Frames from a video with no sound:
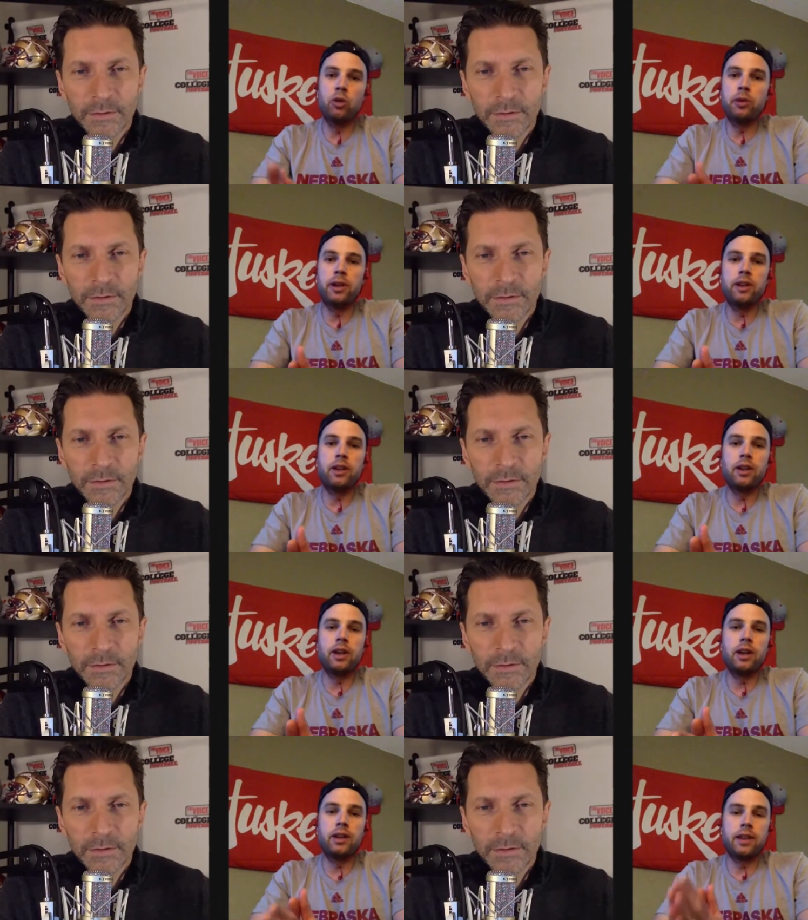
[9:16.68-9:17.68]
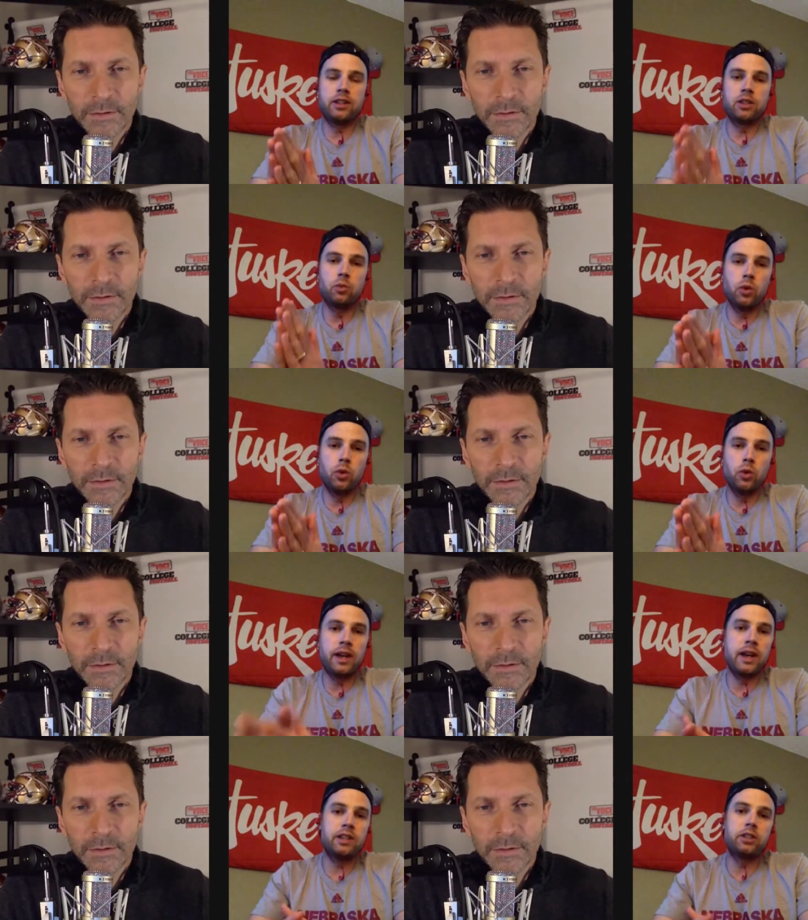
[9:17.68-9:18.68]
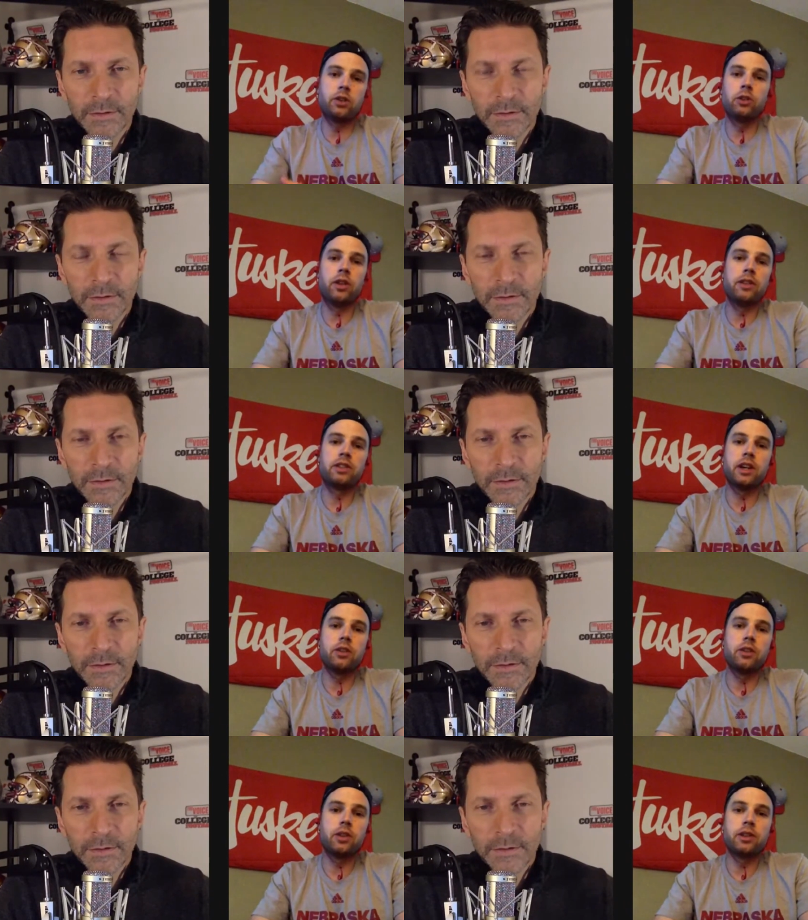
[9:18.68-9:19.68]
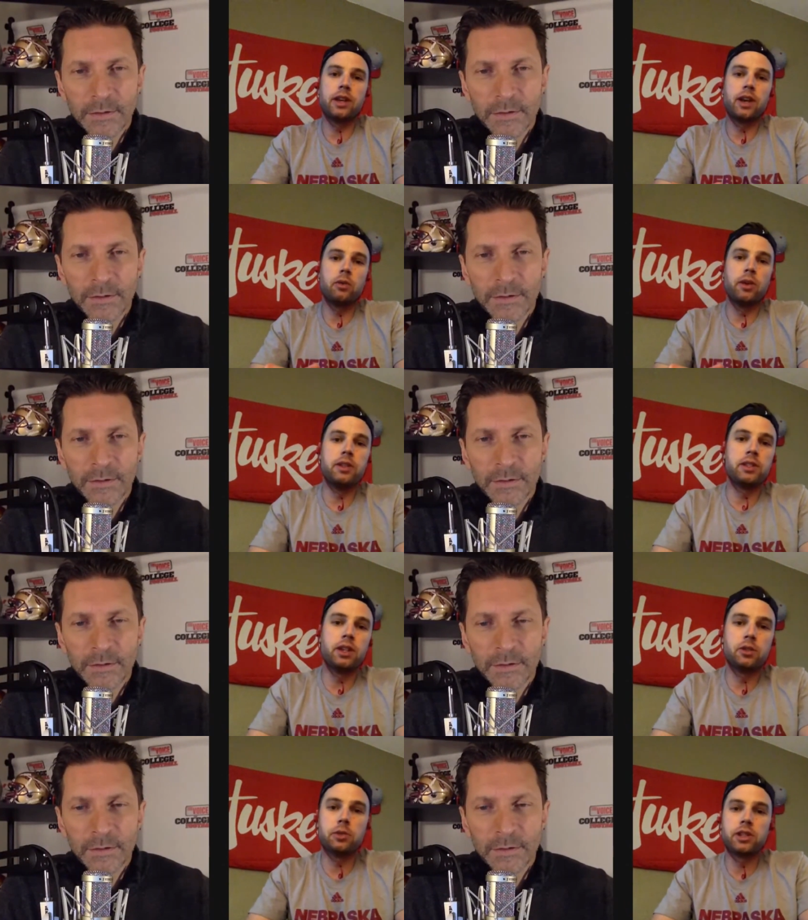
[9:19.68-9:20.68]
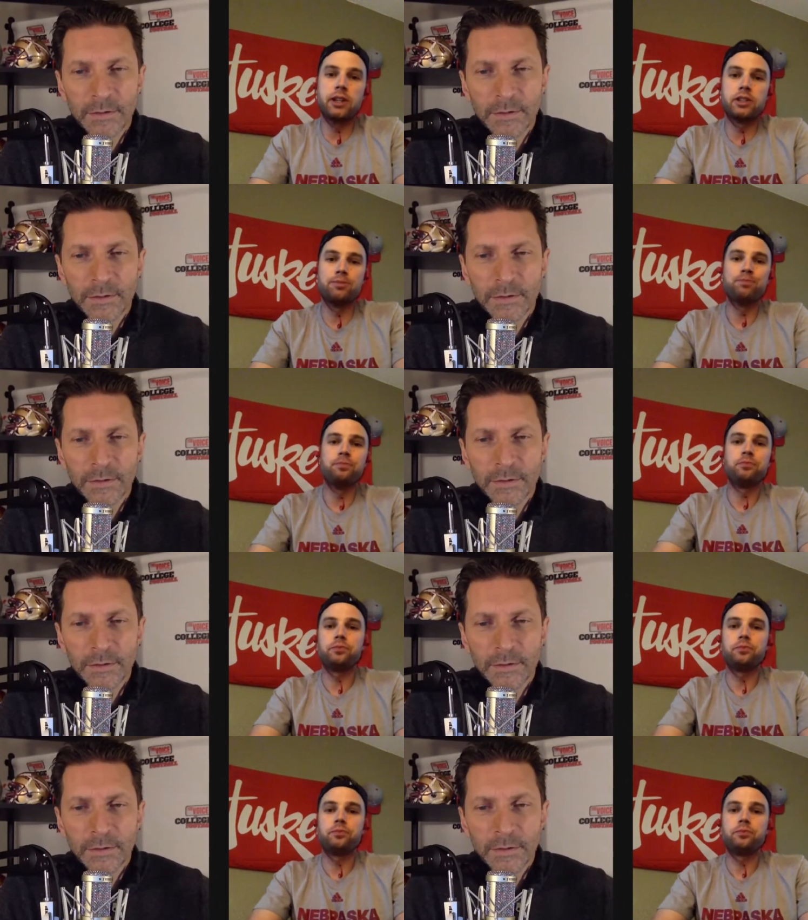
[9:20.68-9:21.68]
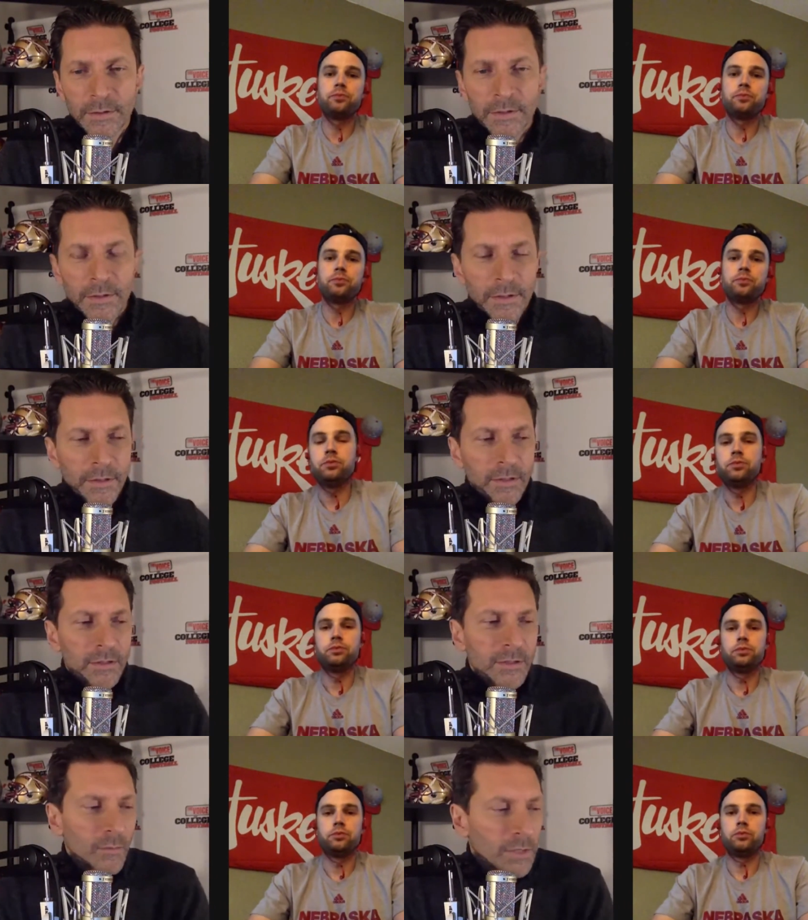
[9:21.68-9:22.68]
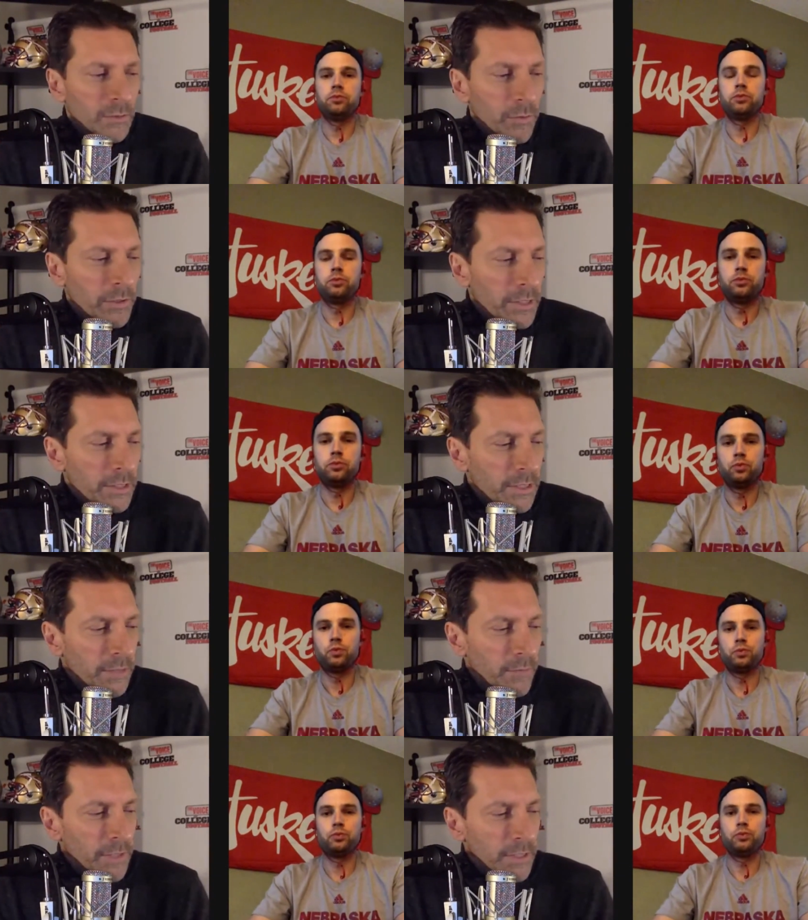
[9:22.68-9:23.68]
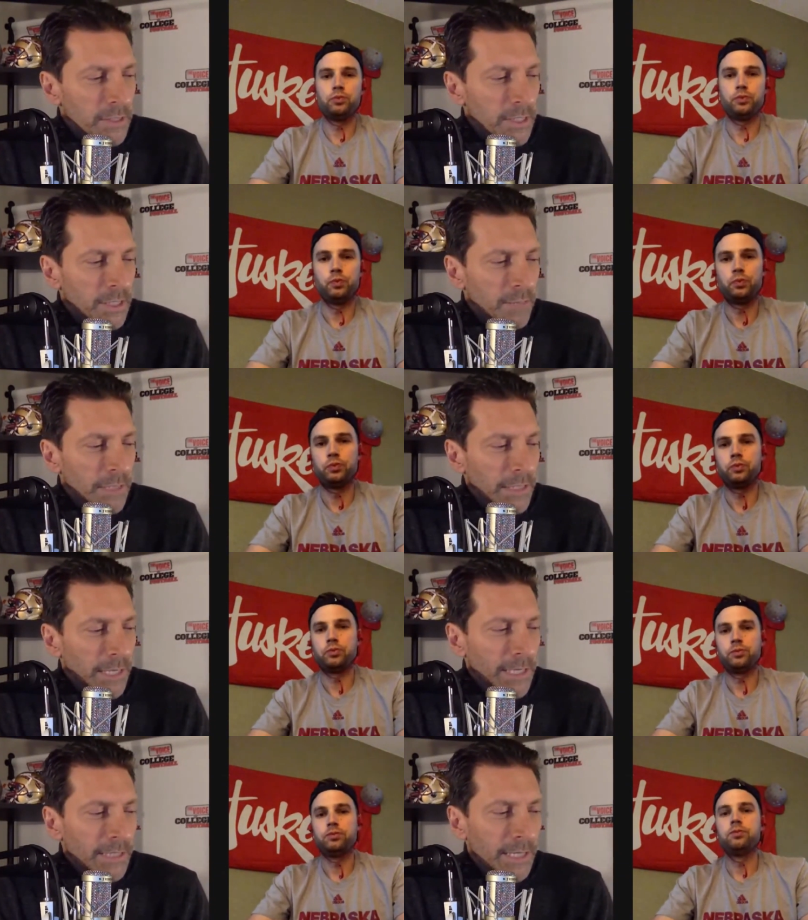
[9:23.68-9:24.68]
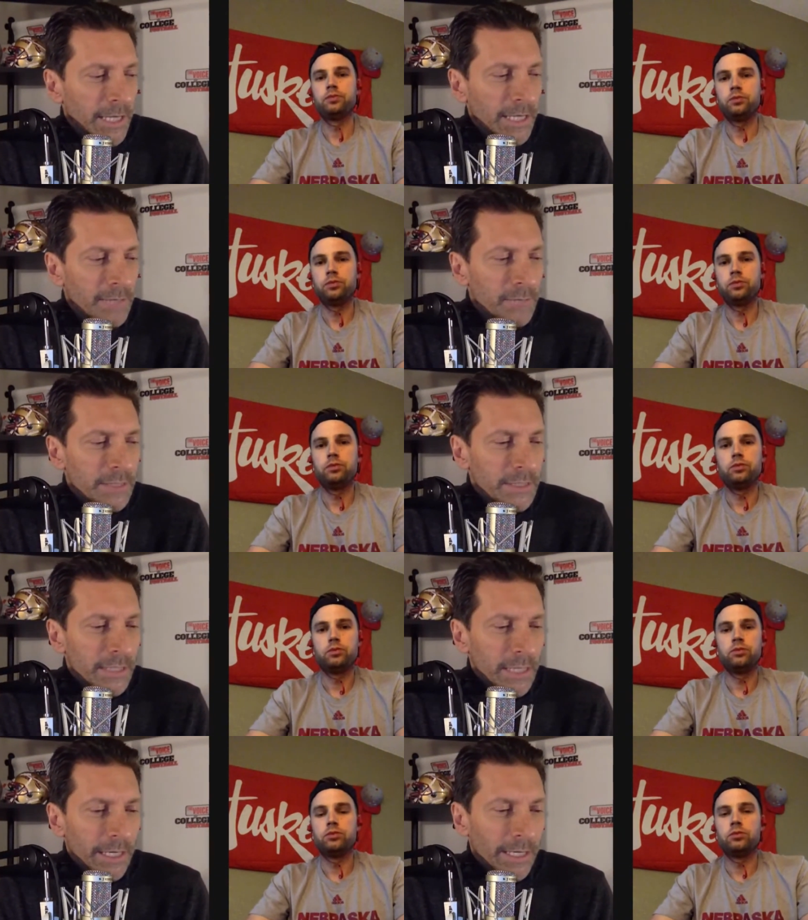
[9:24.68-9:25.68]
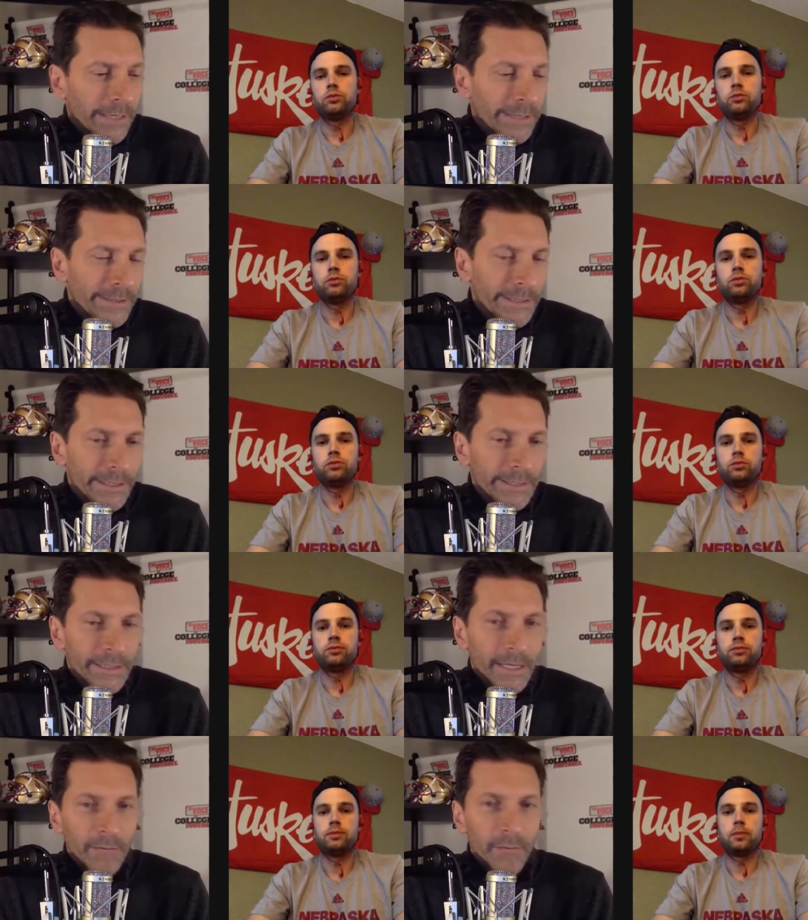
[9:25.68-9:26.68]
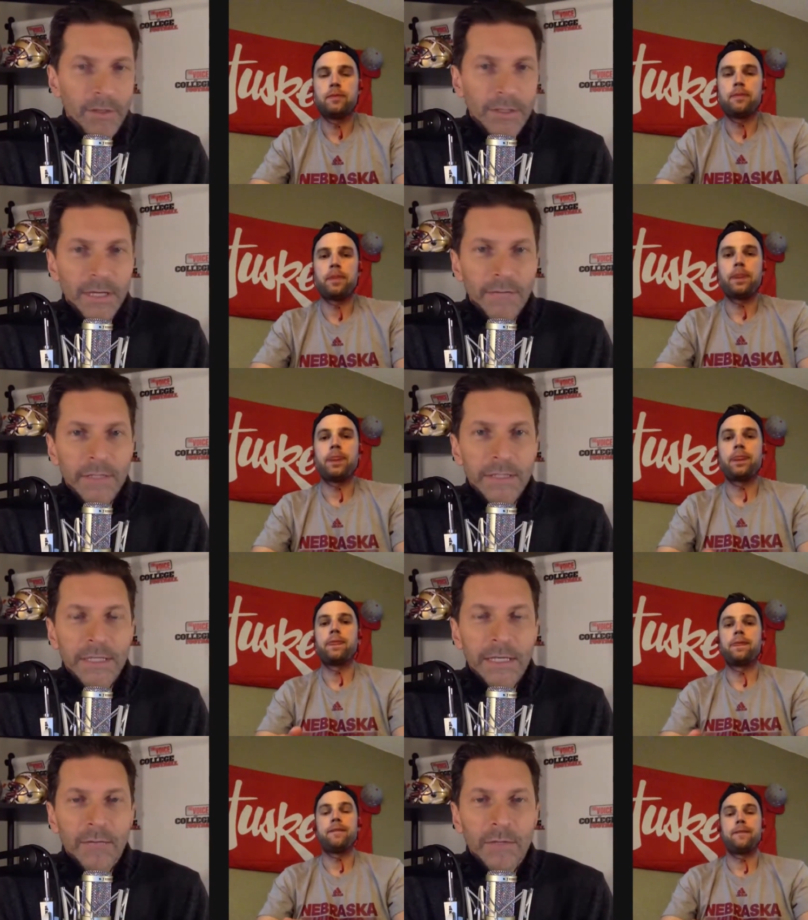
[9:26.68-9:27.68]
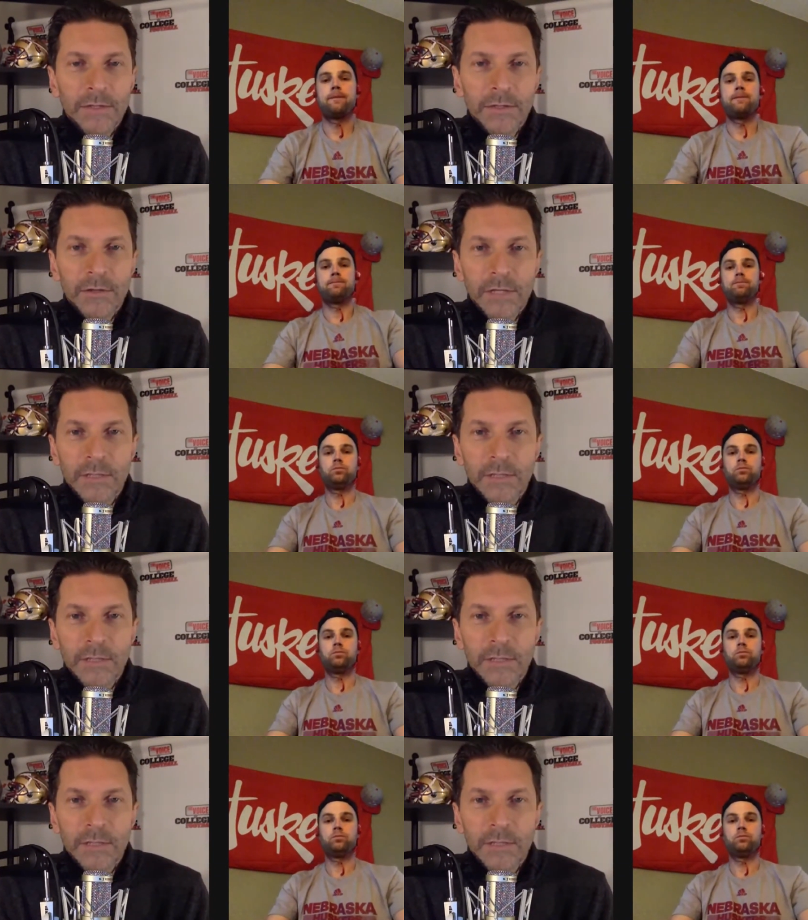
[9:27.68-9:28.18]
Speaker 1: home, and uh, that's the one I got circled on the schedule that they got to win this year is Wisconsin.
Speaker 2: So, what's realistic for this team in nine games? And uh, Scott Frost, obviously, with two